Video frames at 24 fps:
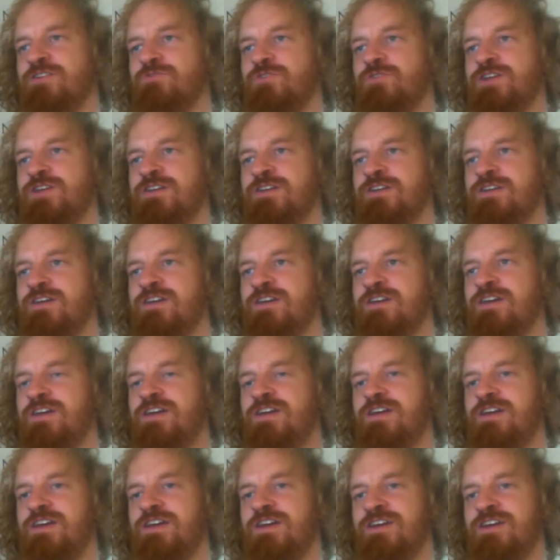green.
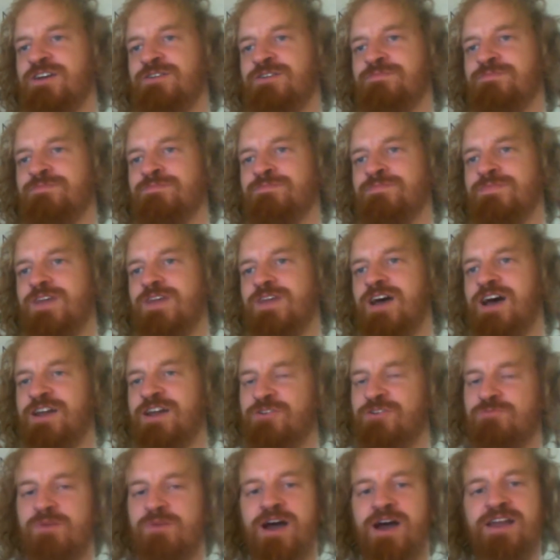I
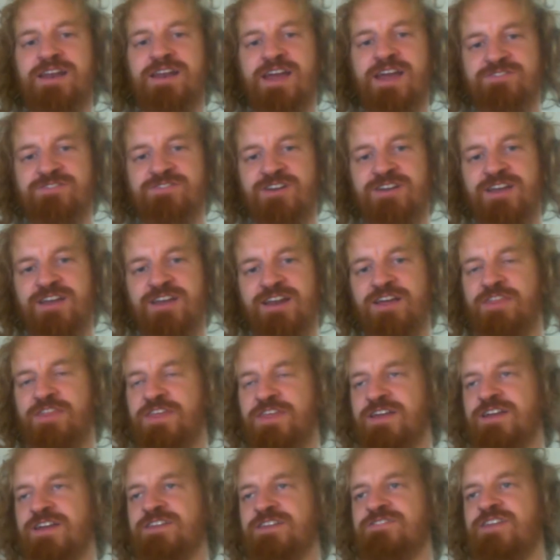don't mind actually, and I
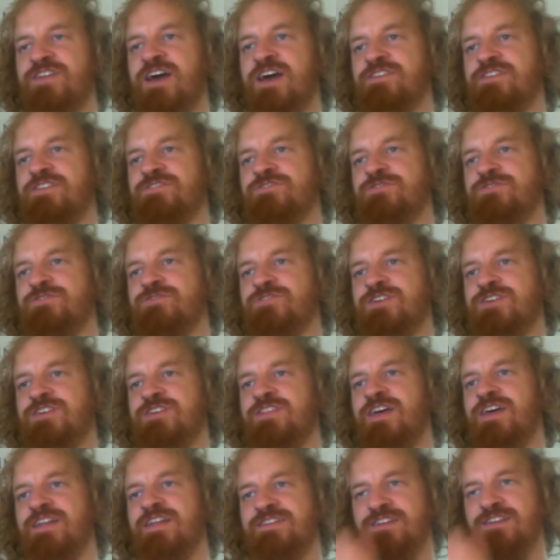think it's nice to see
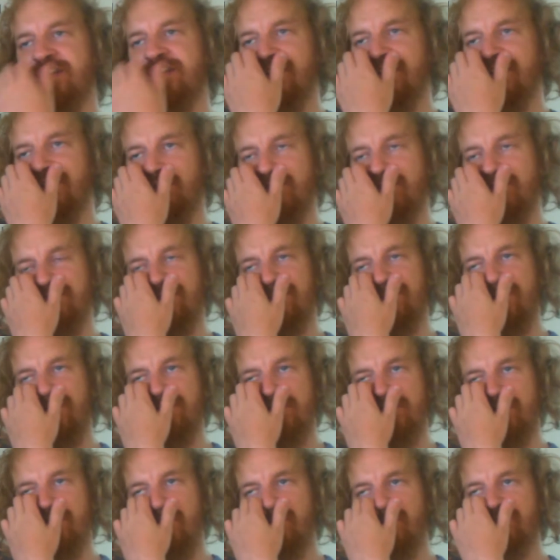that Wizards of
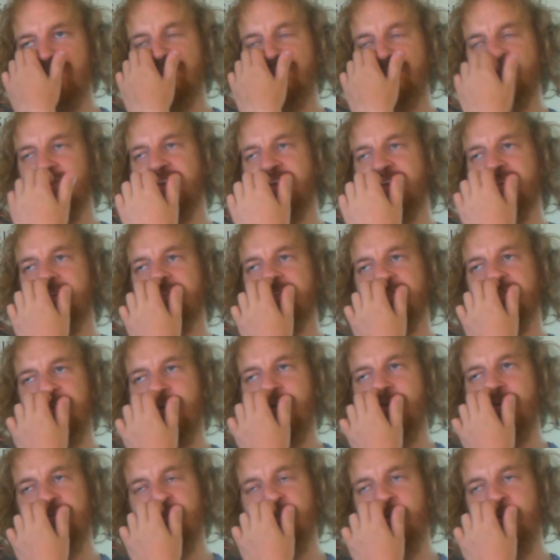the Coast are doing this, and
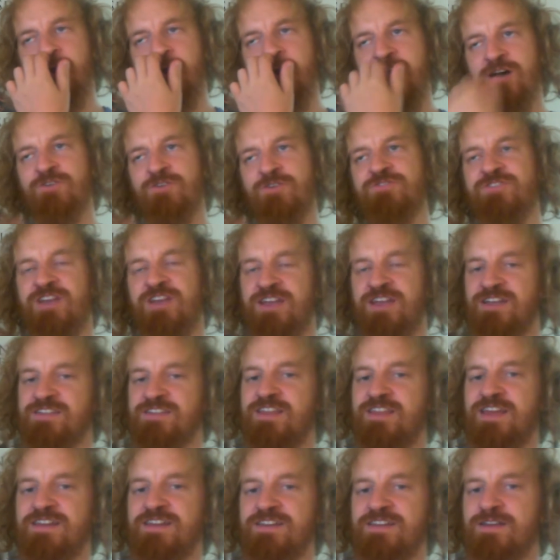also are out saying
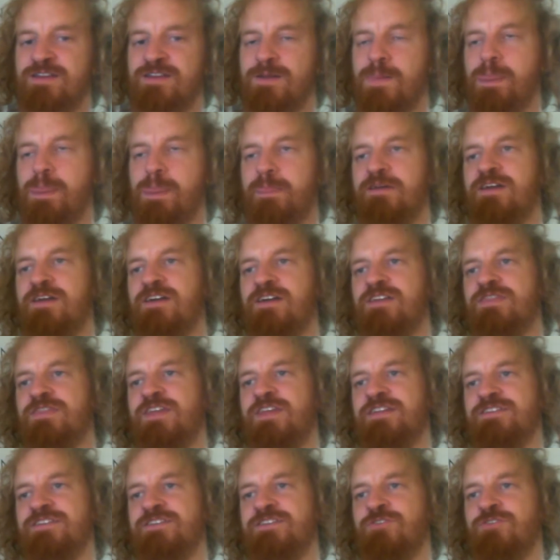that
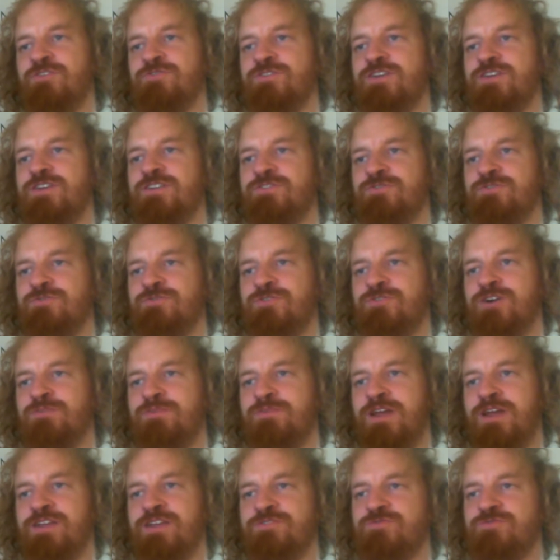they don't do
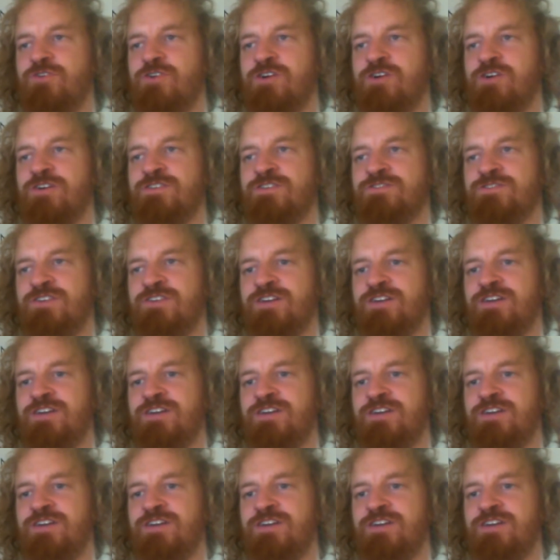Planeswalkers